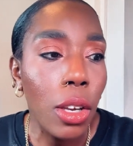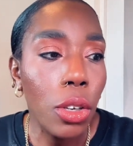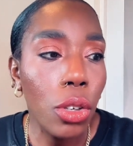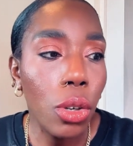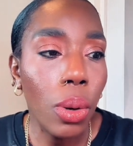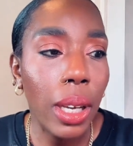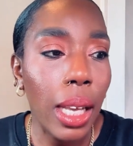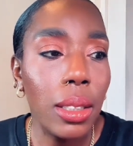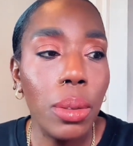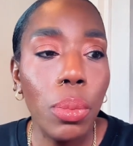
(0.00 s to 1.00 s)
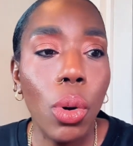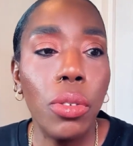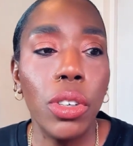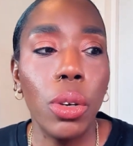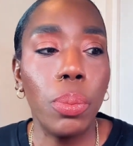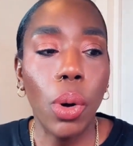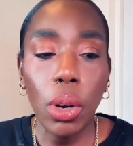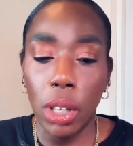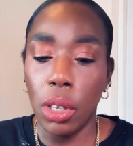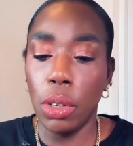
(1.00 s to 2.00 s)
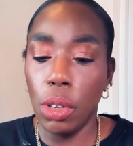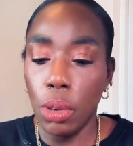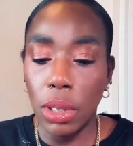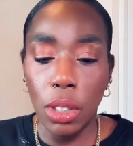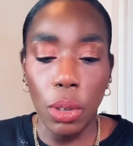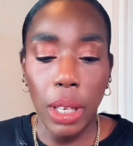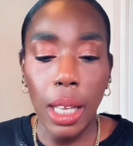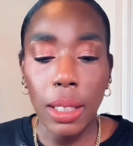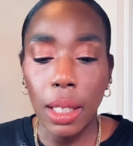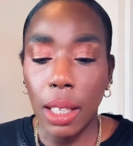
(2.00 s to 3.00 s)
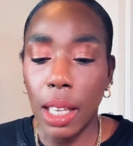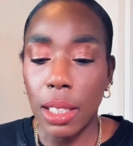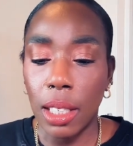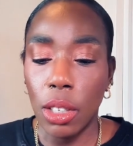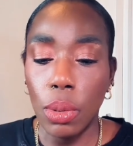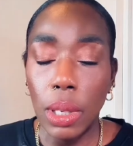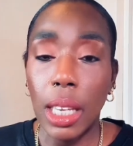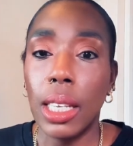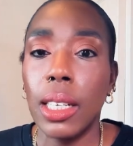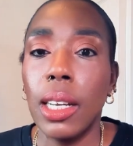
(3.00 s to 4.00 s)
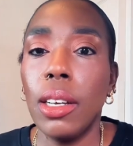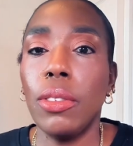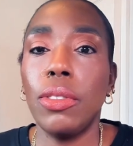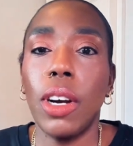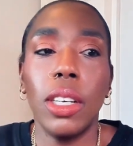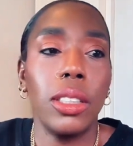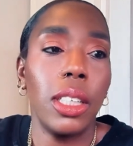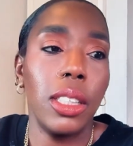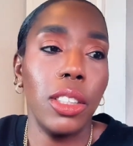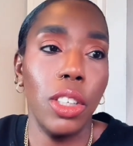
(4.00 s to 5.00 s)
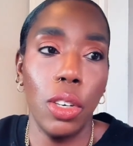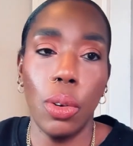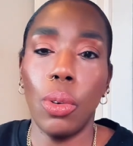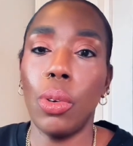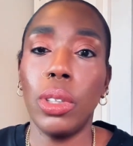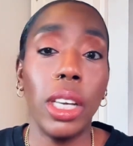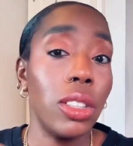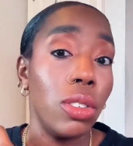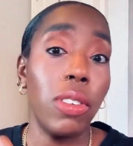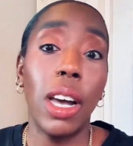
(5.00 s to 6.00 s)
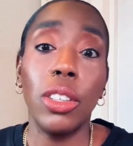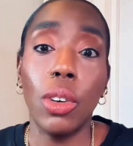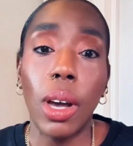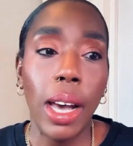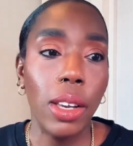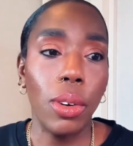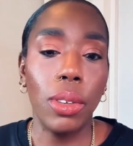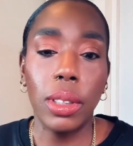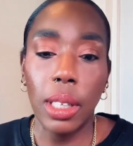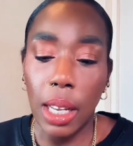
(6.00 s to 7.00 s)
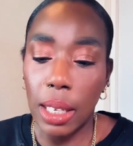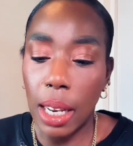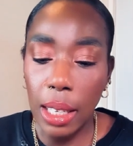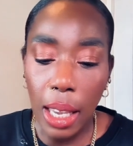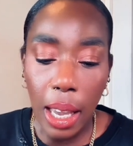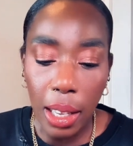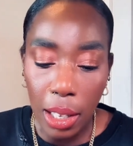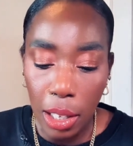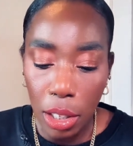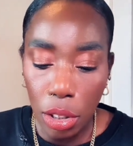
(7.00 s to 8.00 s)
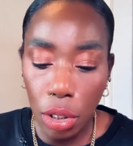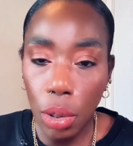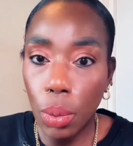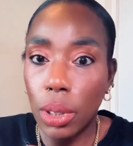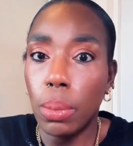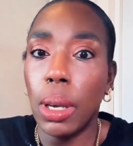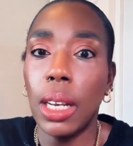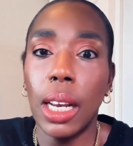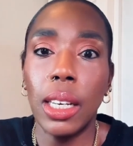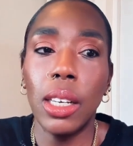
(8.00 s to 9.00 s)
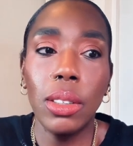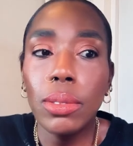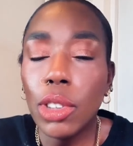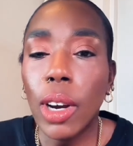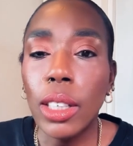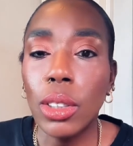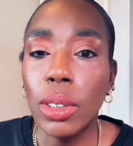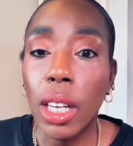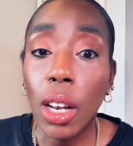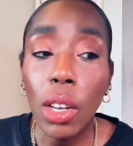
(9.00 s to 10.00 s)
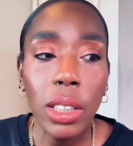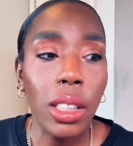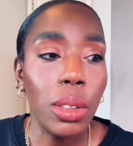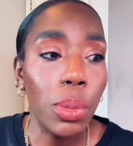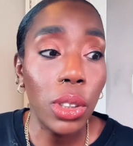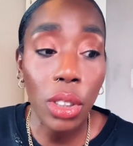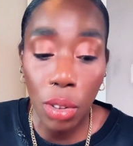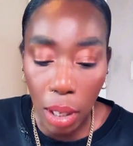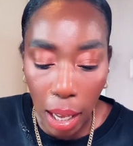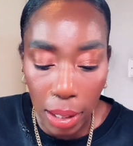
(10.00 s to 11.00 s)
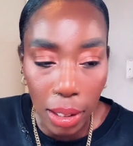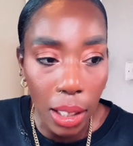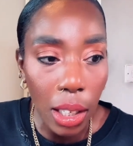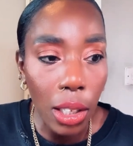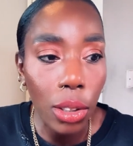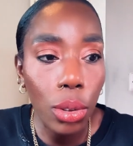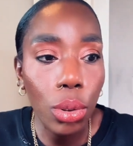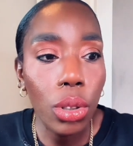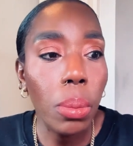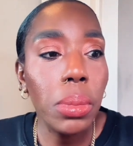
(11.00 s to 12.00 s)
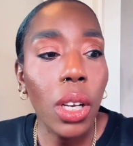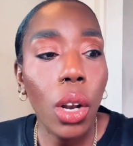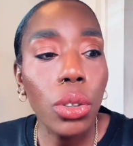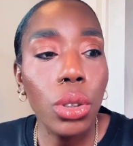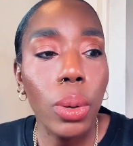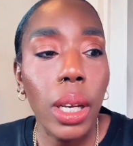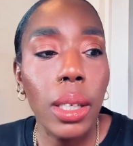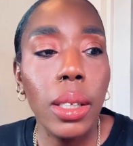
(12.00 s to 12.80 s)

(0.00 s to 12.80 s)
you're getting more for your buck. You're getting things that you need first, and, you know, or things you've had your eye on, and then, yeah, do you know what I mean? And then try to declutter as much as you can. Do some decluttering